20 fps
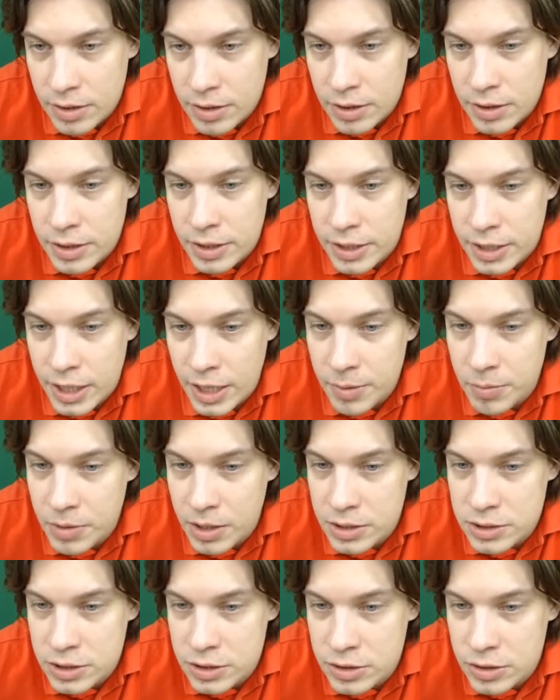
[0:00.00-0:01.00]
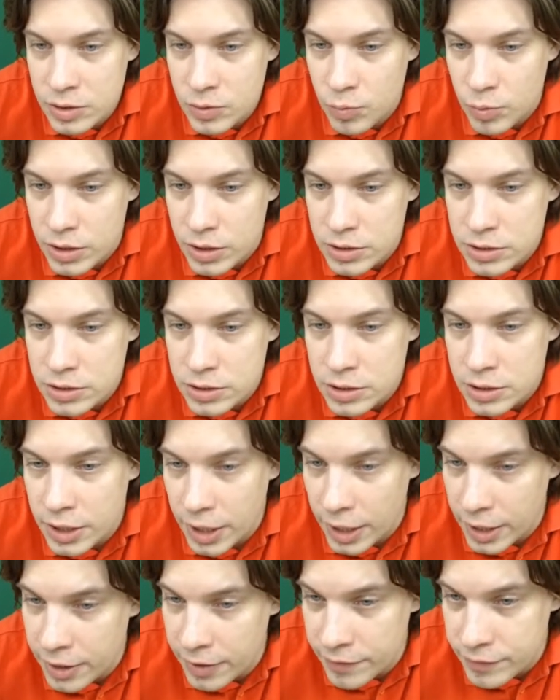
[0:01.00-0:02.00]
The game continued with
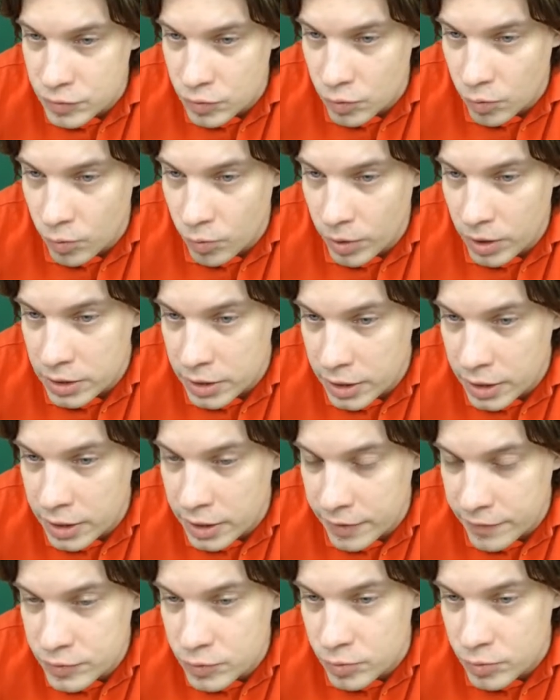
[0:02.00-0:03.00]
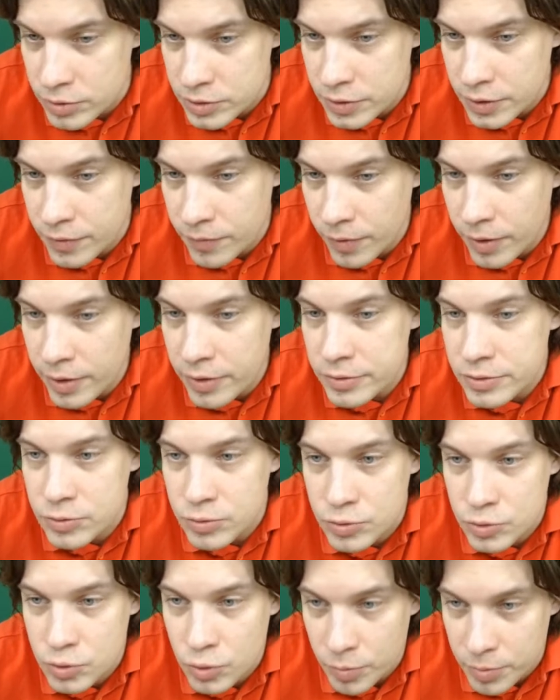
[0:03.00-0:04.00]
king f2. Well, king f2 is required
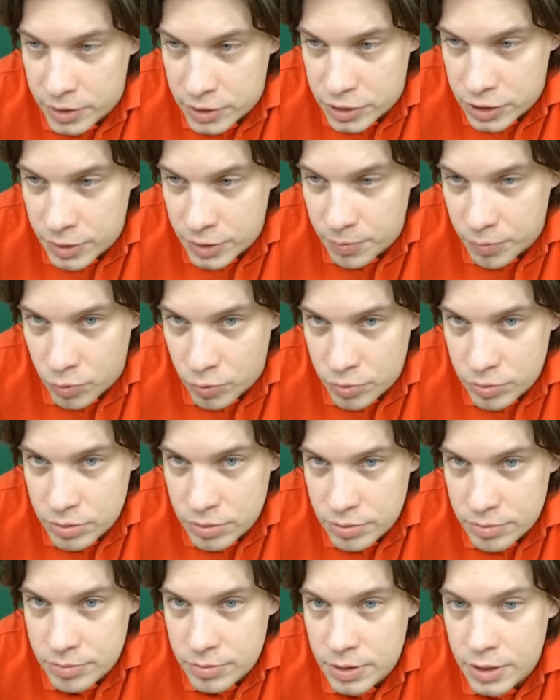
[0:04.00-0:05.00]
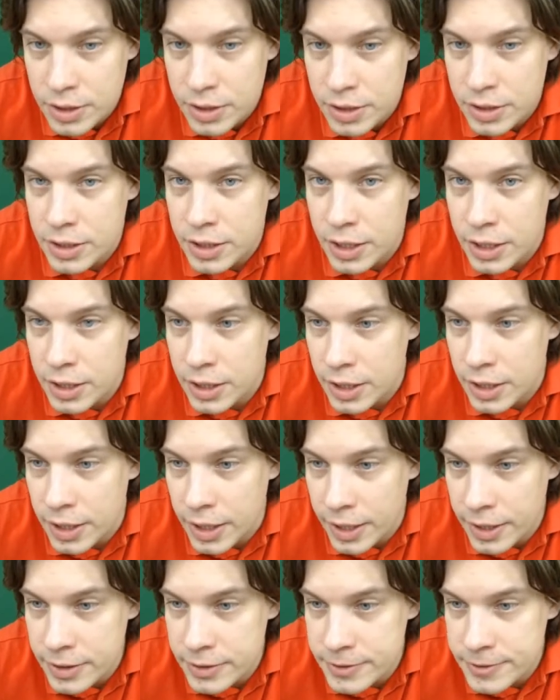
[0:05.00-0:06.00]
to stop the g-pawn. King
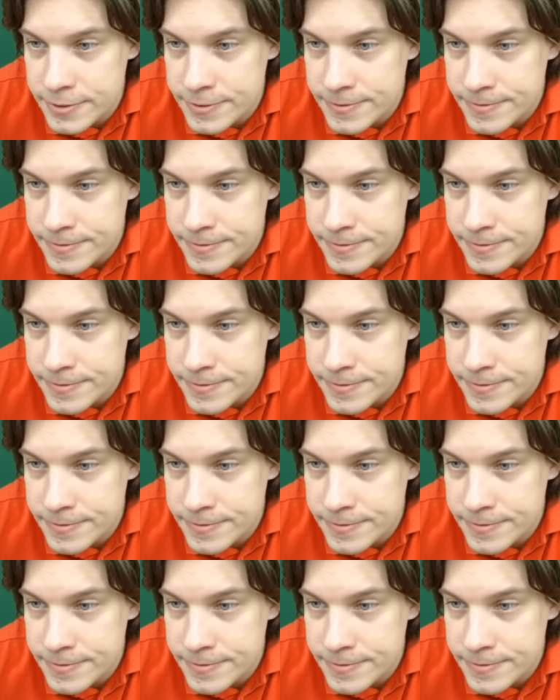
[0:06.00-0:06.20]
e8.